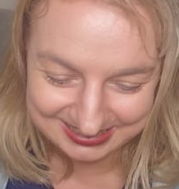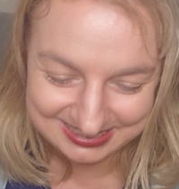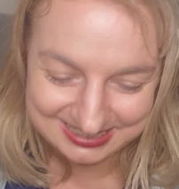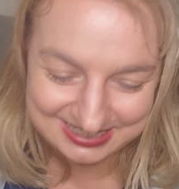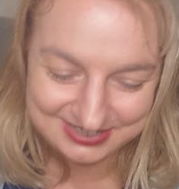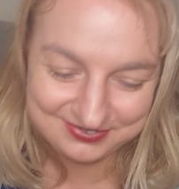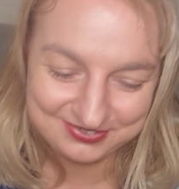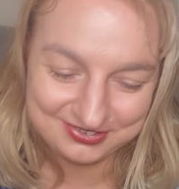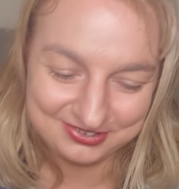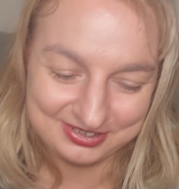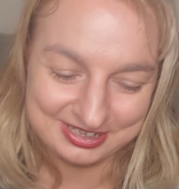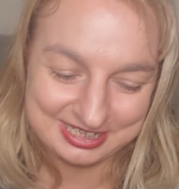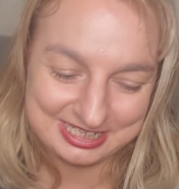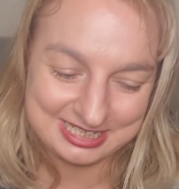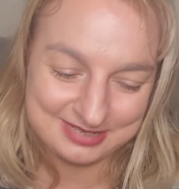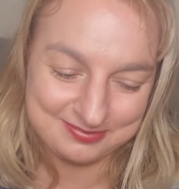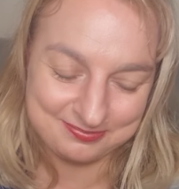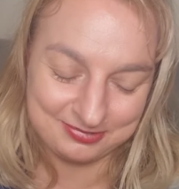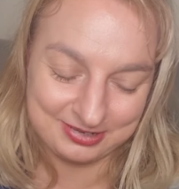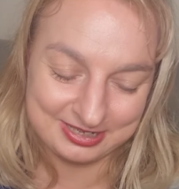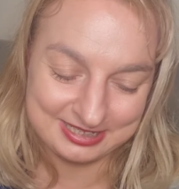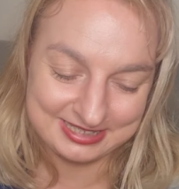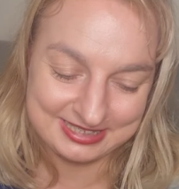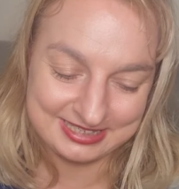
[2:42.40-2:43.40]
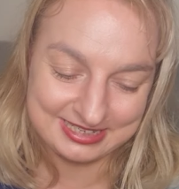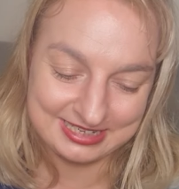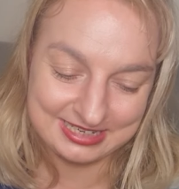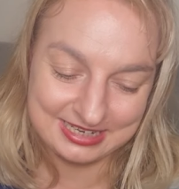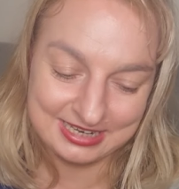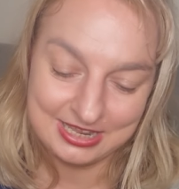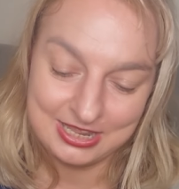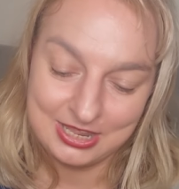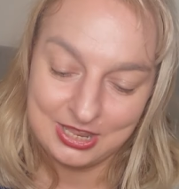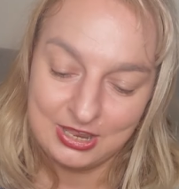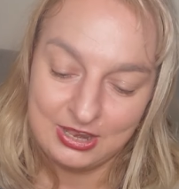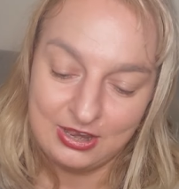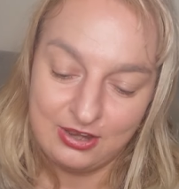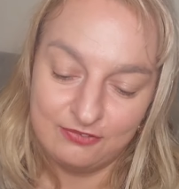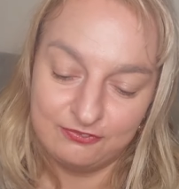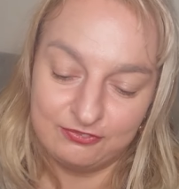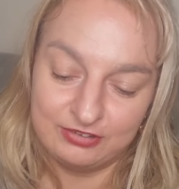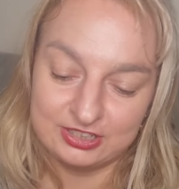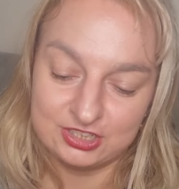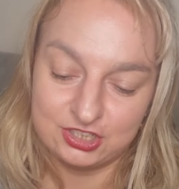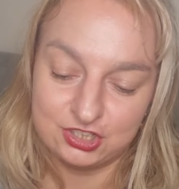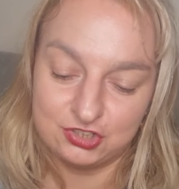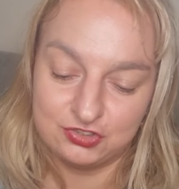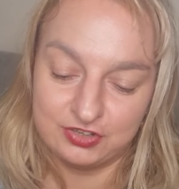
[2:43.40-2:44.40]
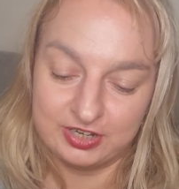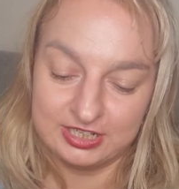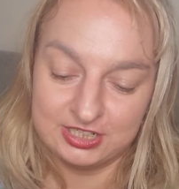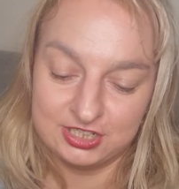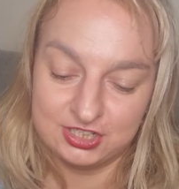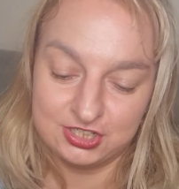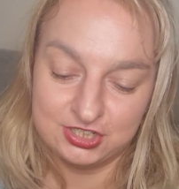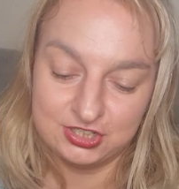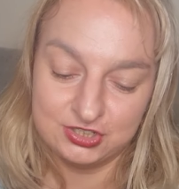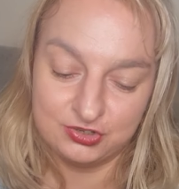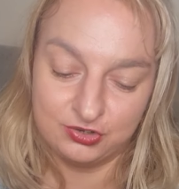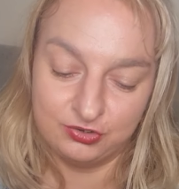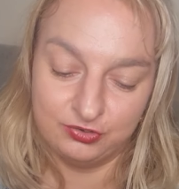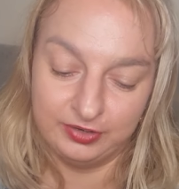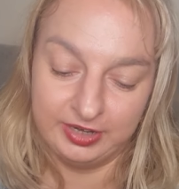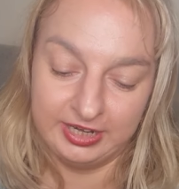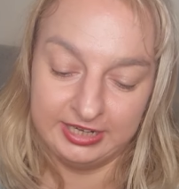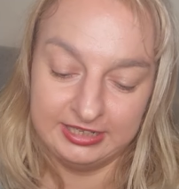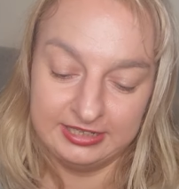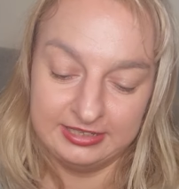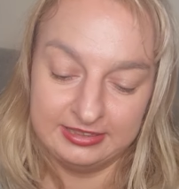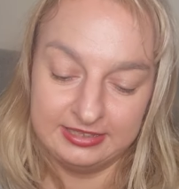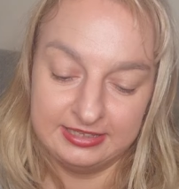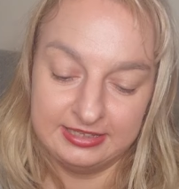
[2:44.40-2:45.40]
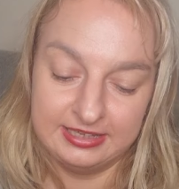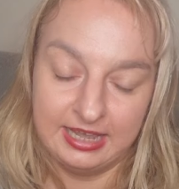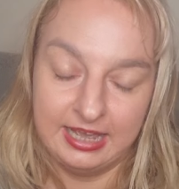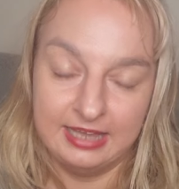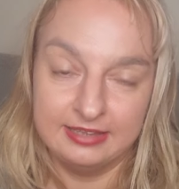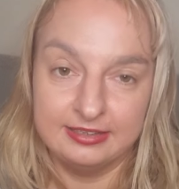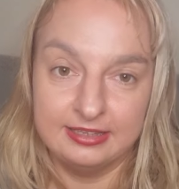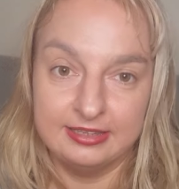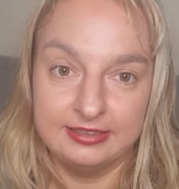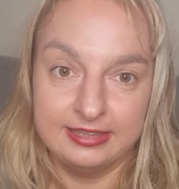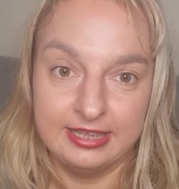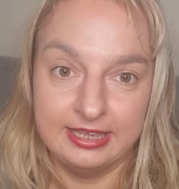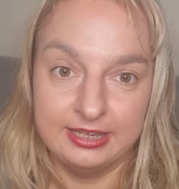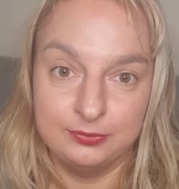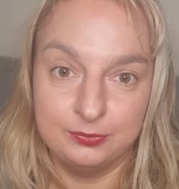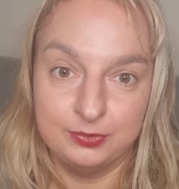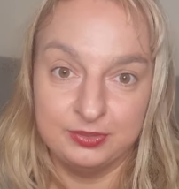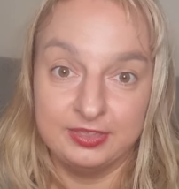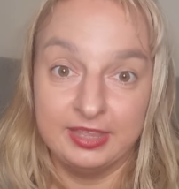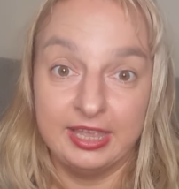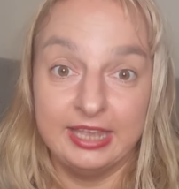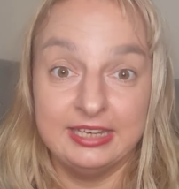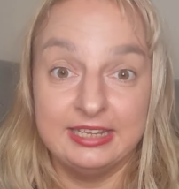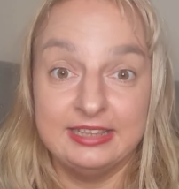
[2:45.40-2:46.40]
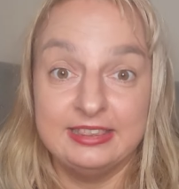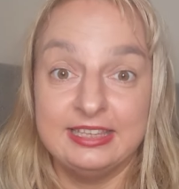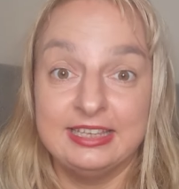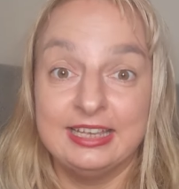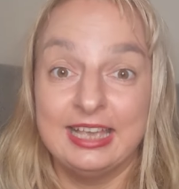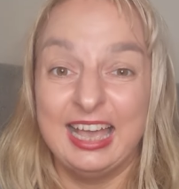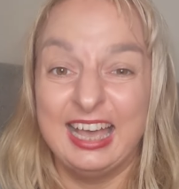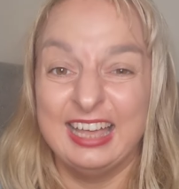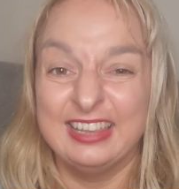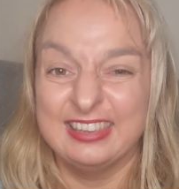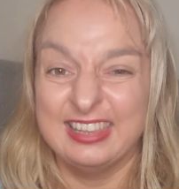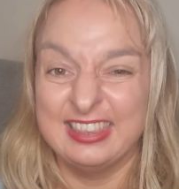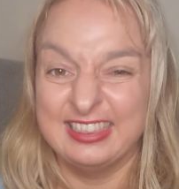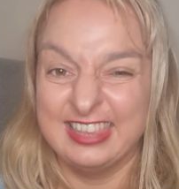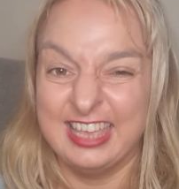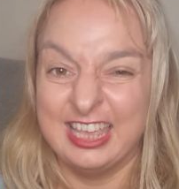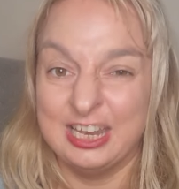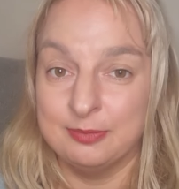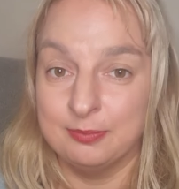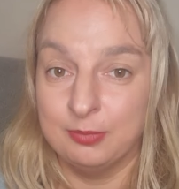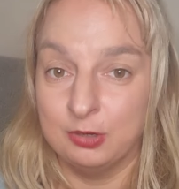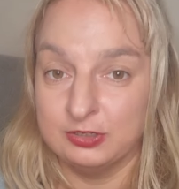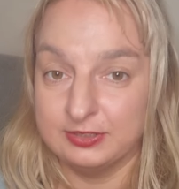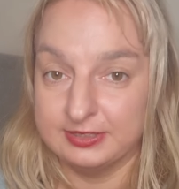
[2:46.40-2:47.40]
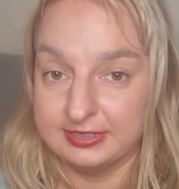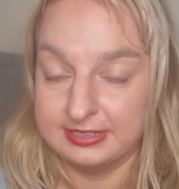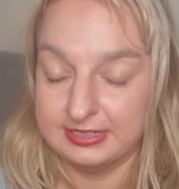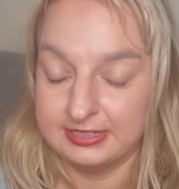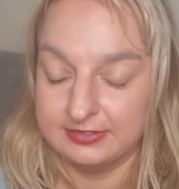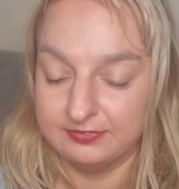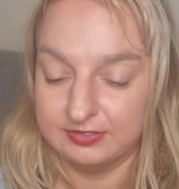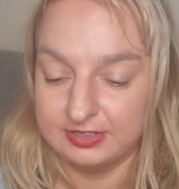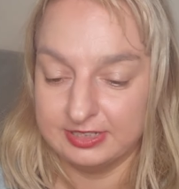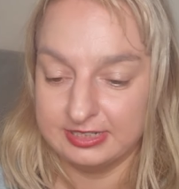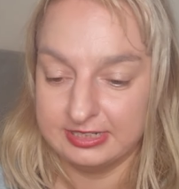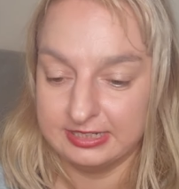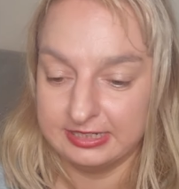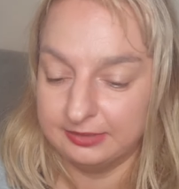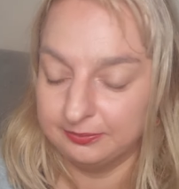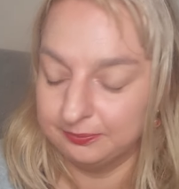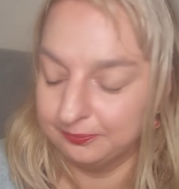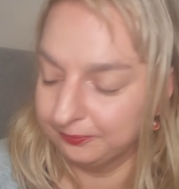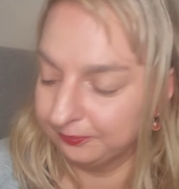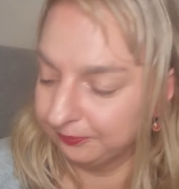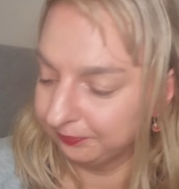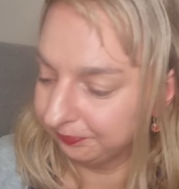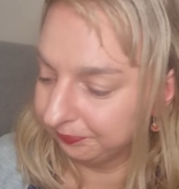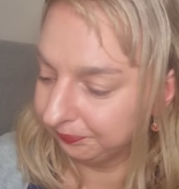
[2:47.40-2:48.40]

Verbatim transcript: others for expressing frustration or anything other than with anything other than positivity.